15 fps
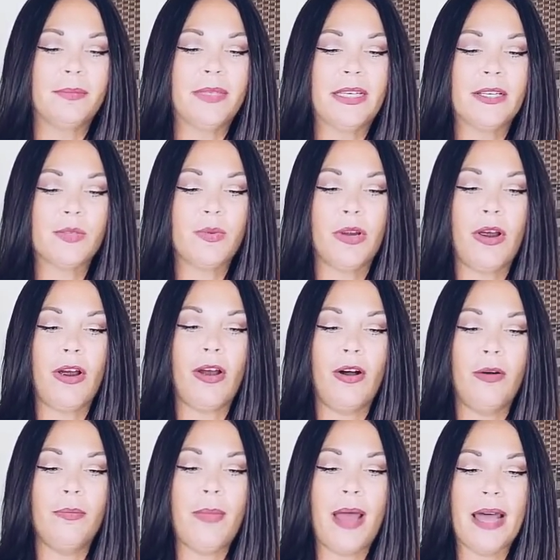Because we are
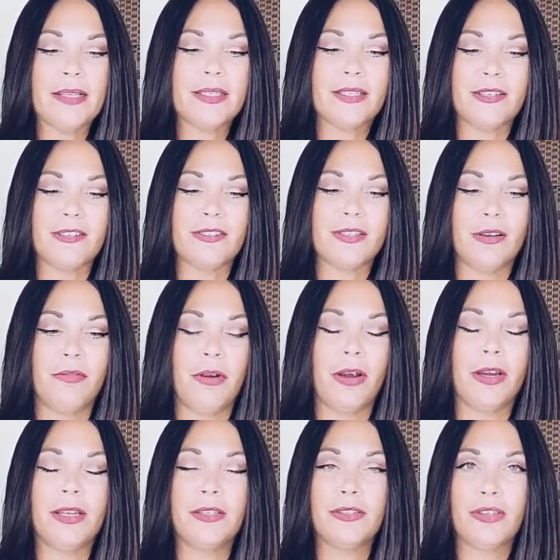all masters of
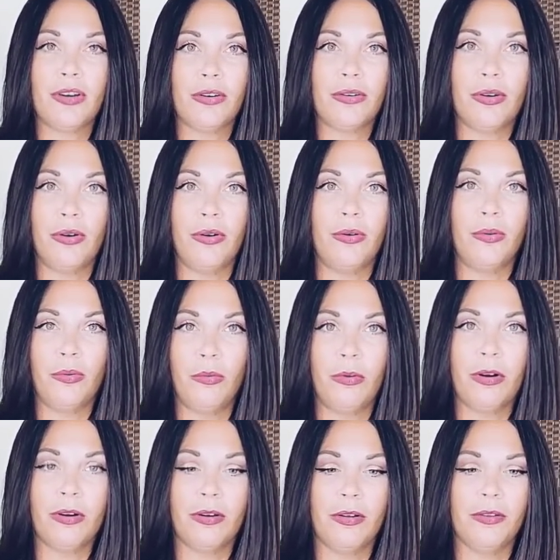our internal
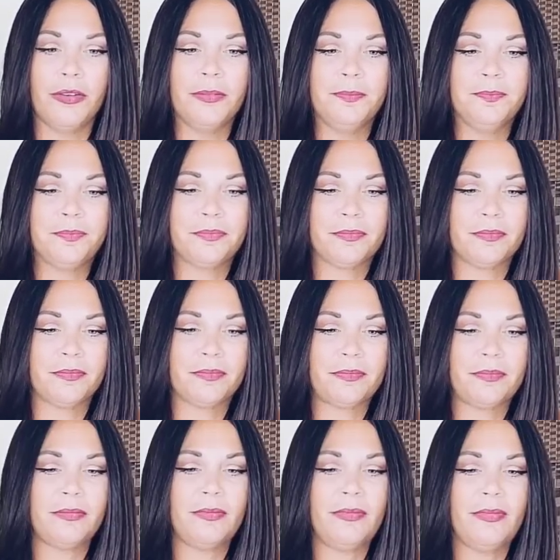world.
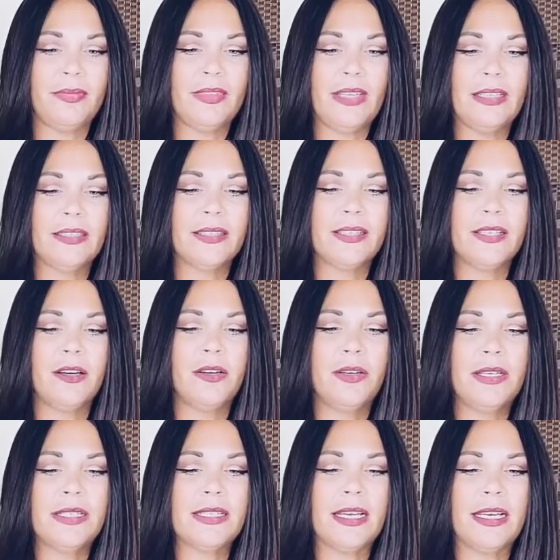
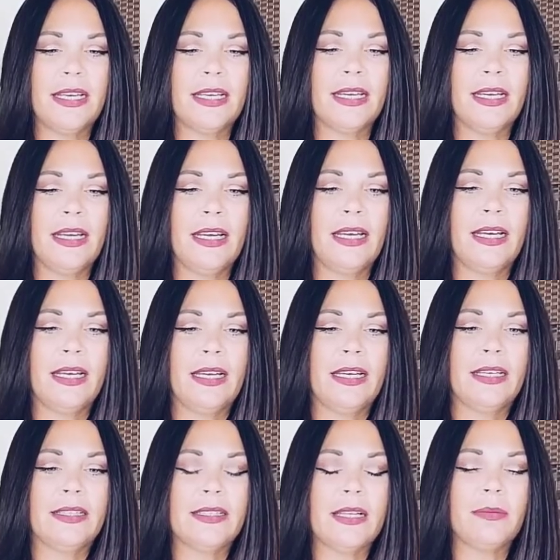So it's like
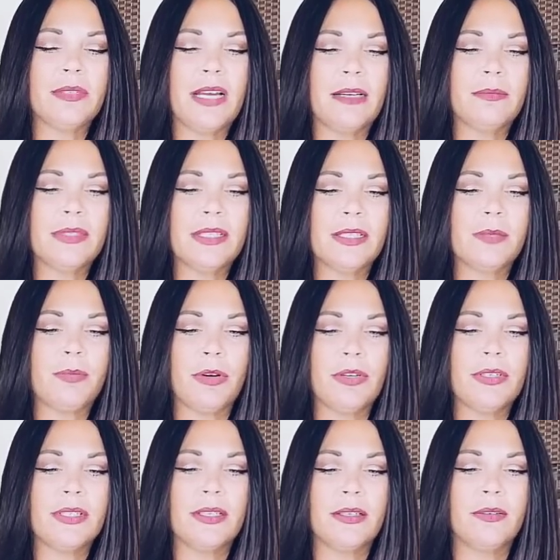sometimes this
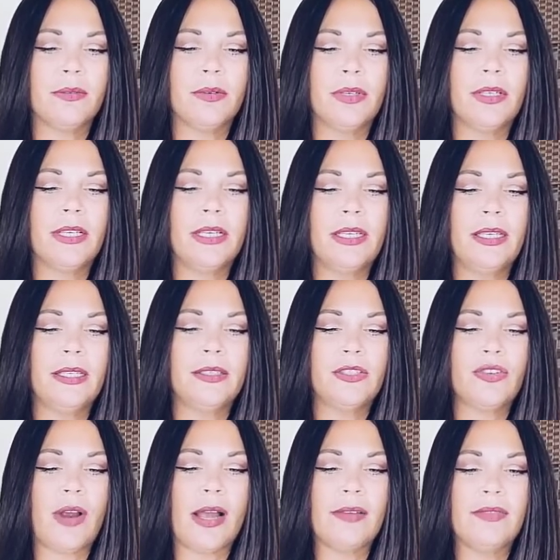person really
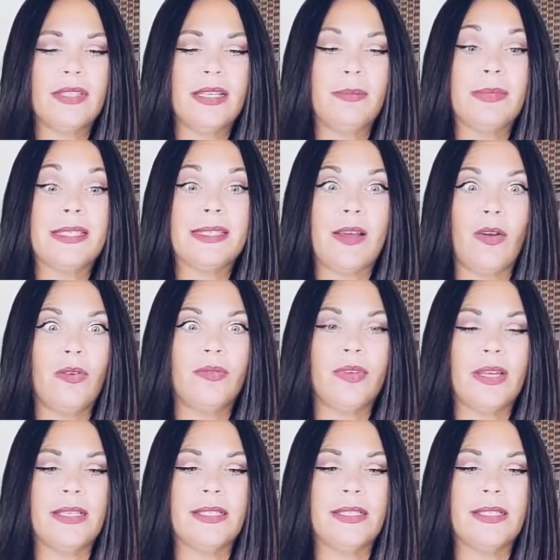drives themselves